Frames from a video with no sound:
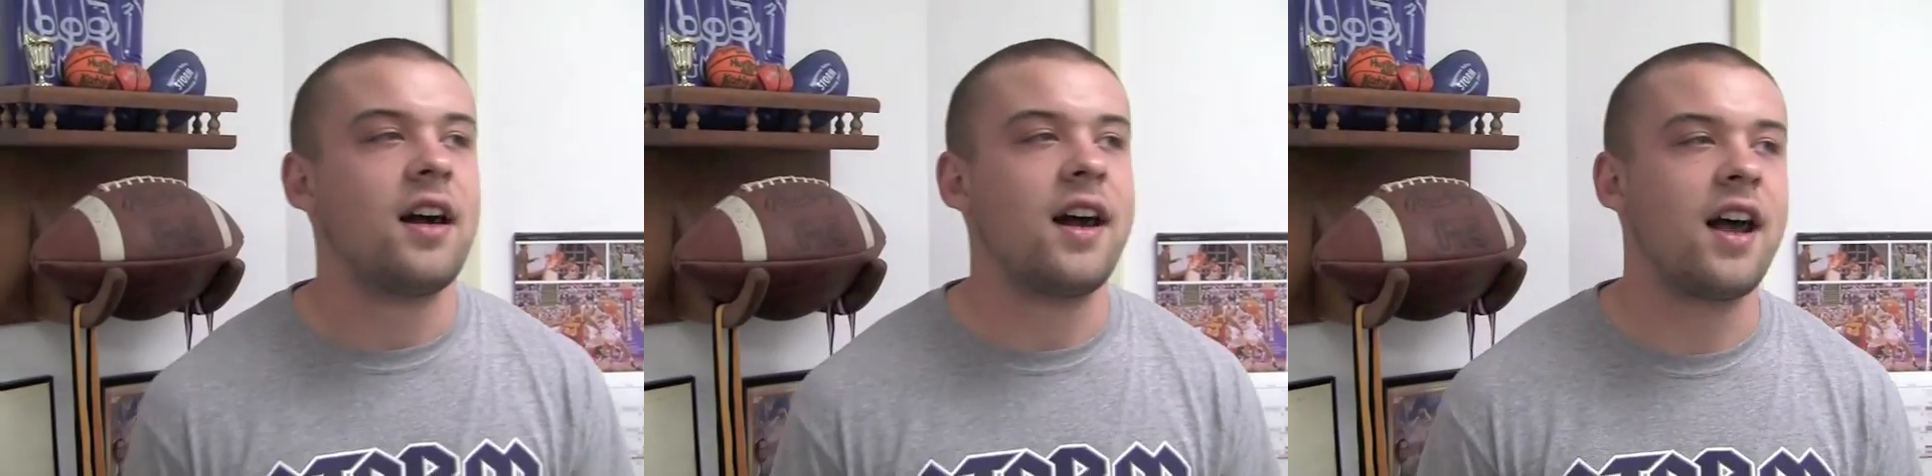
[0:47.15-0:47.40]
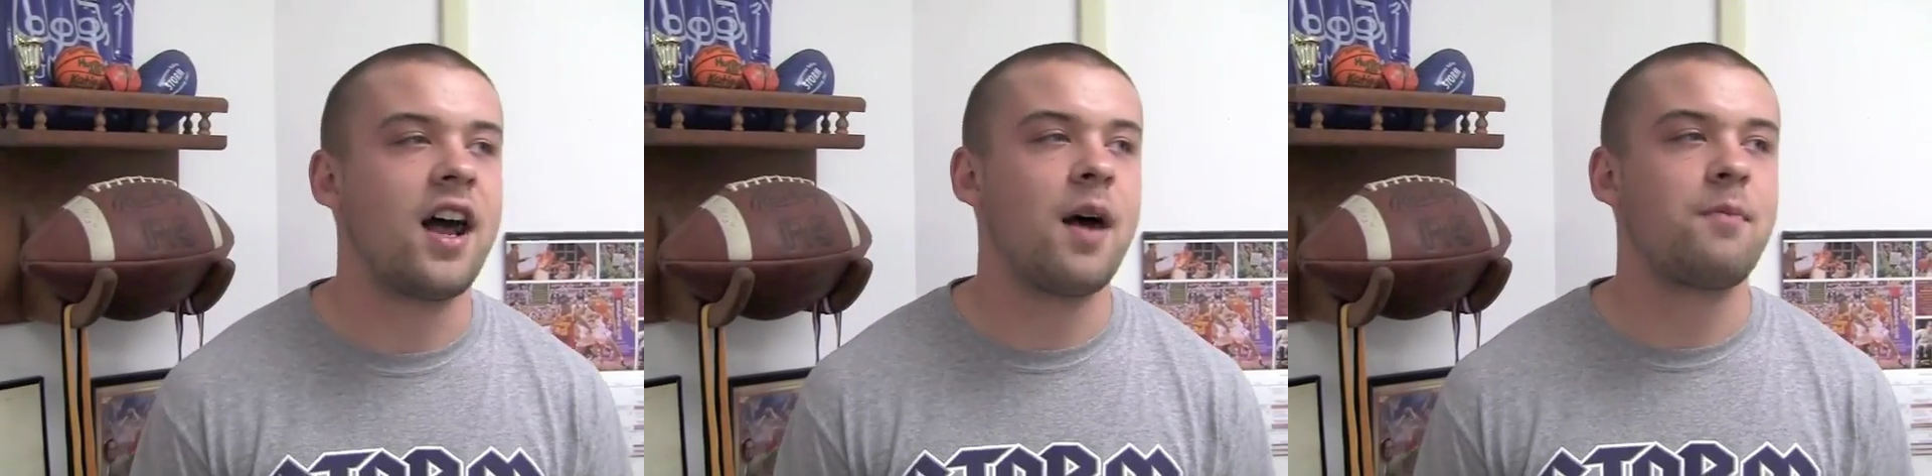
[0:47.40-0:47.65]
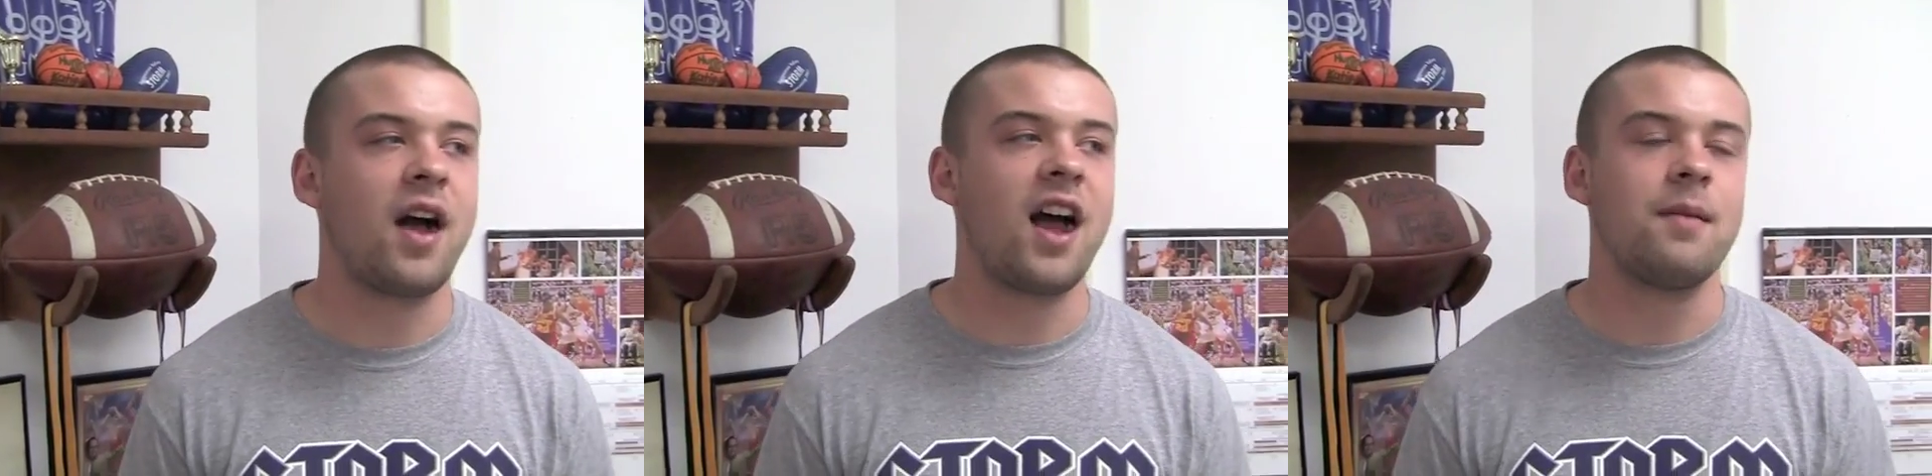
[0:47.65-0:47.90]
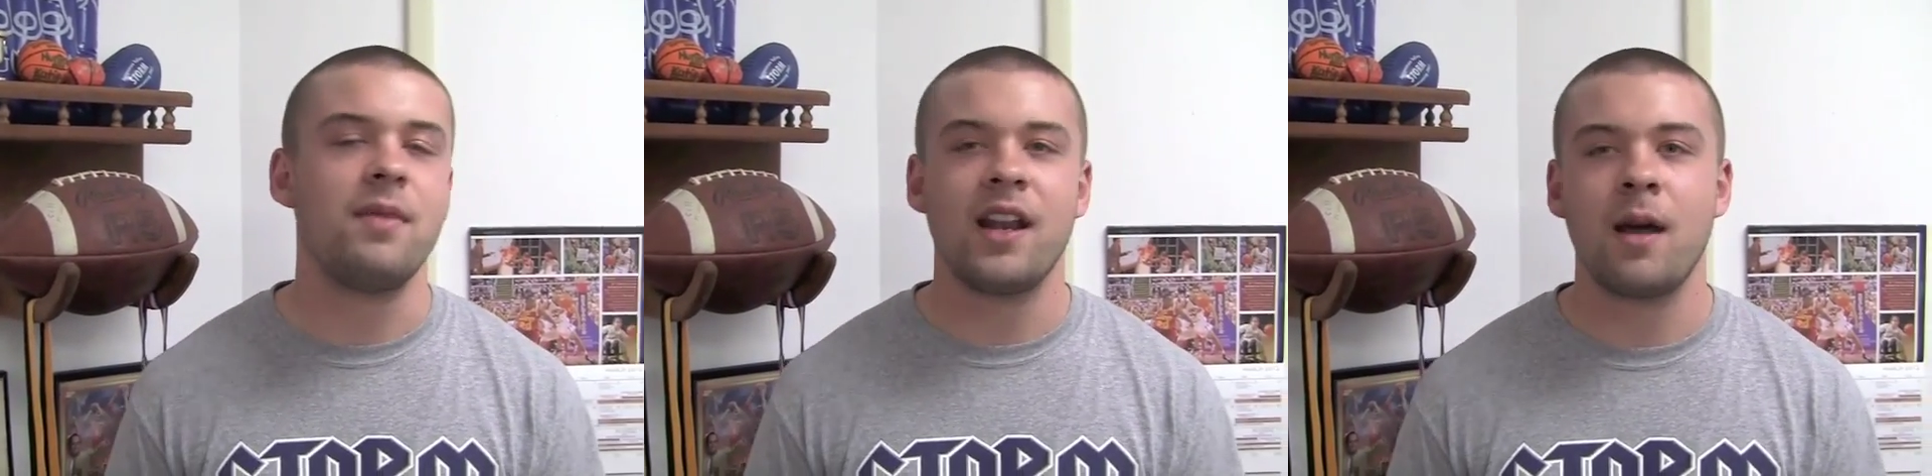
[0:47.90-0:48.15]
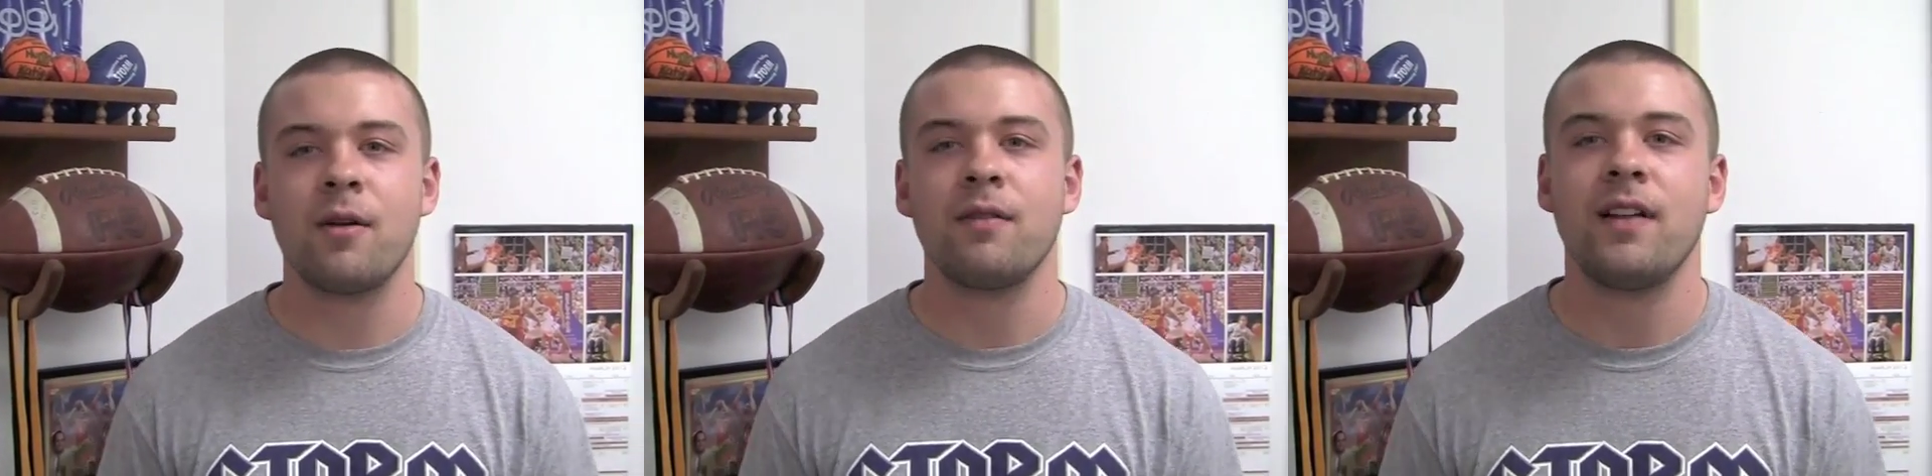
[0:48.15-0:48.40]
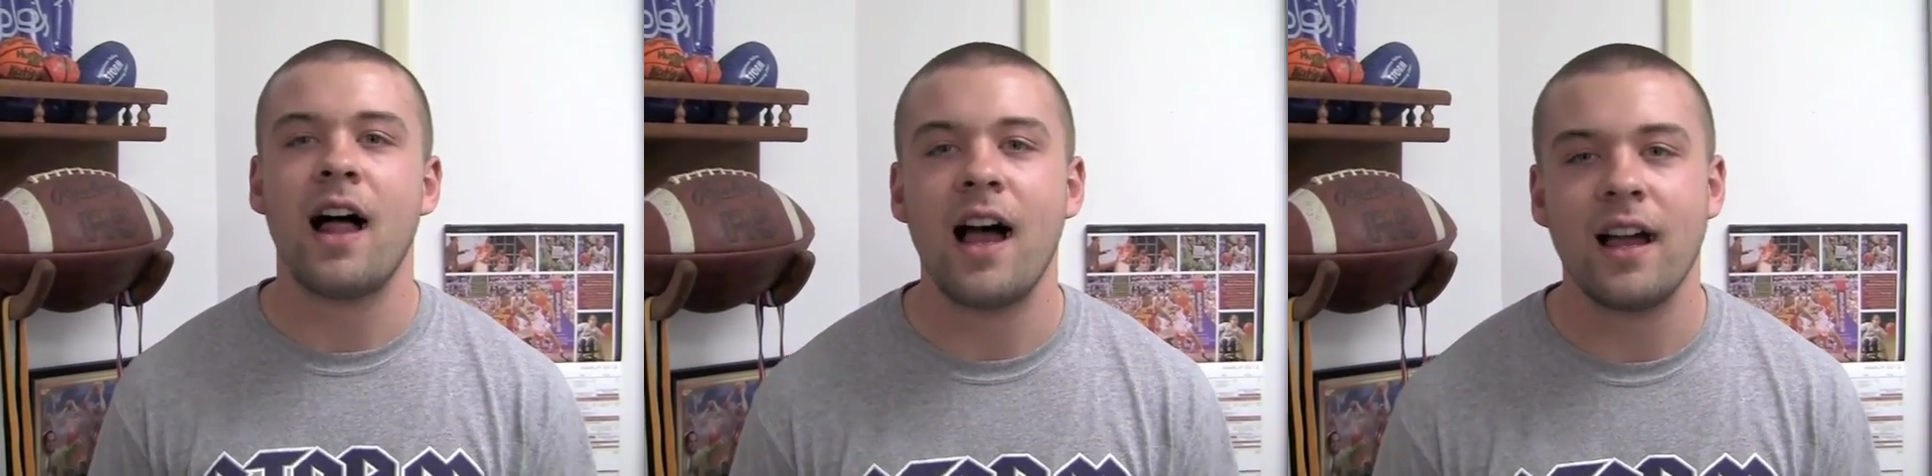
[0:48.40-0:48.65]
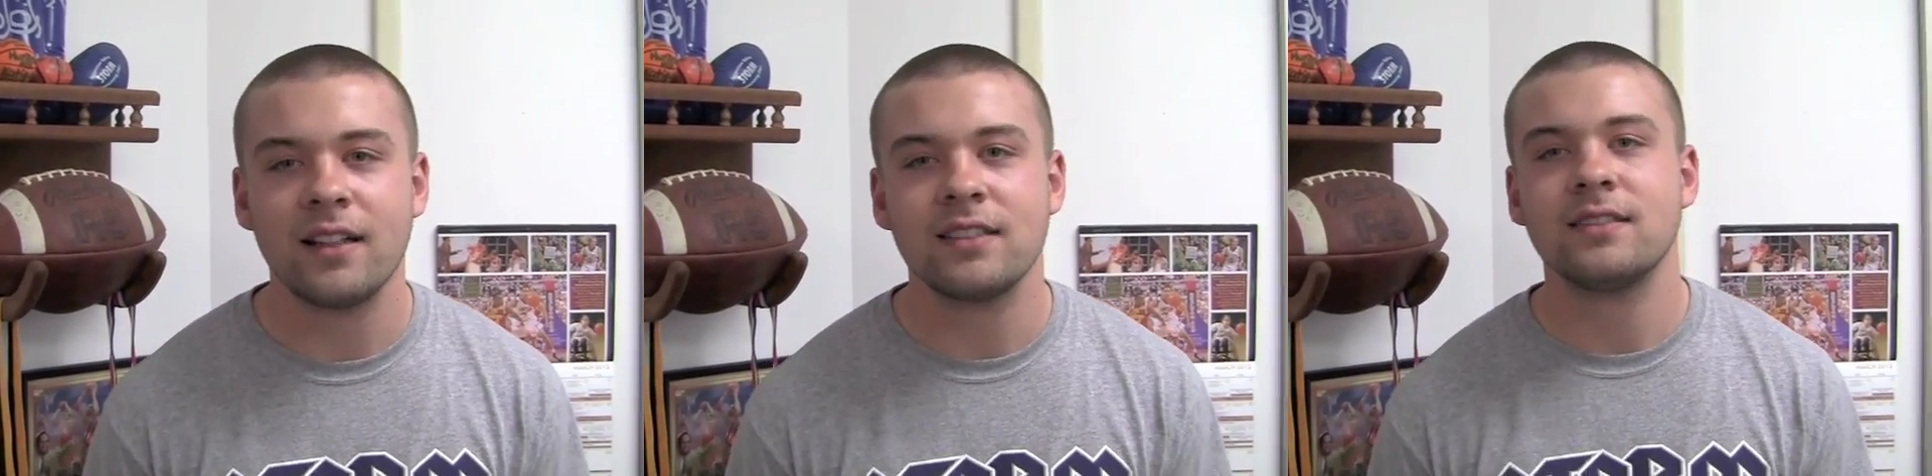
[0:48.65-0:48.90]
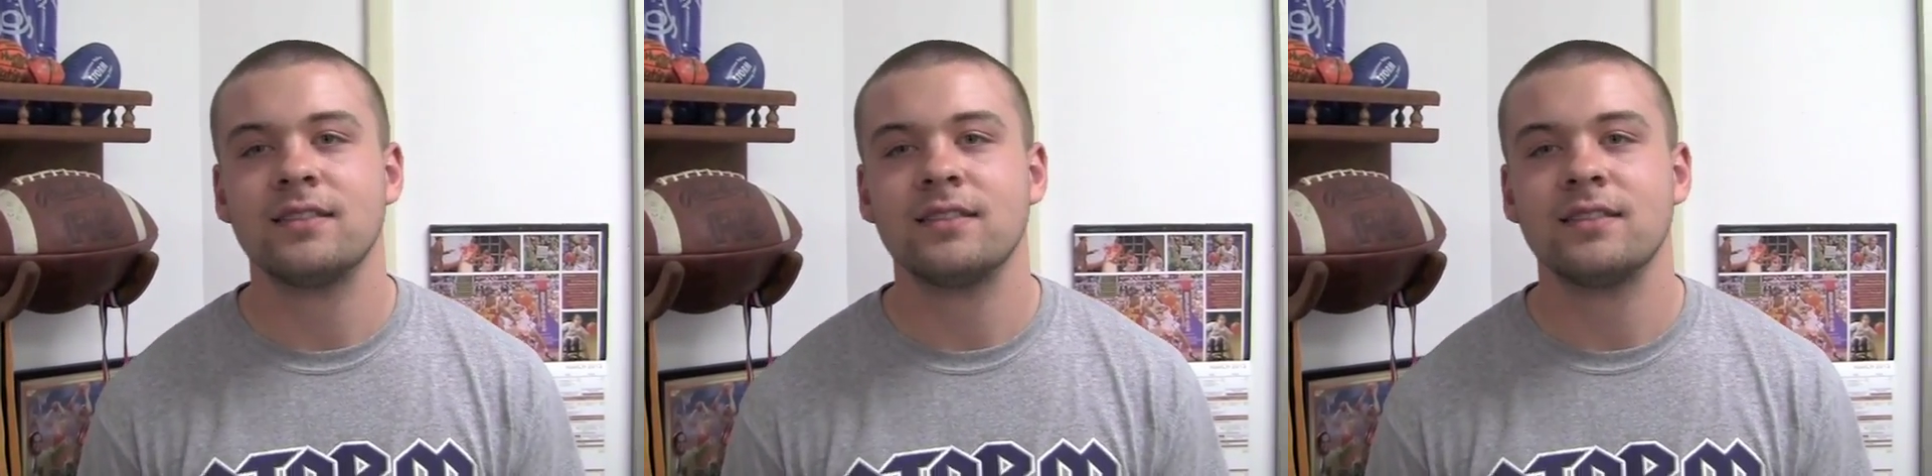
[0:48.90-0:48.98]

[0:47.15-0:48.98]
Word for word: Uh, probably being able to fly.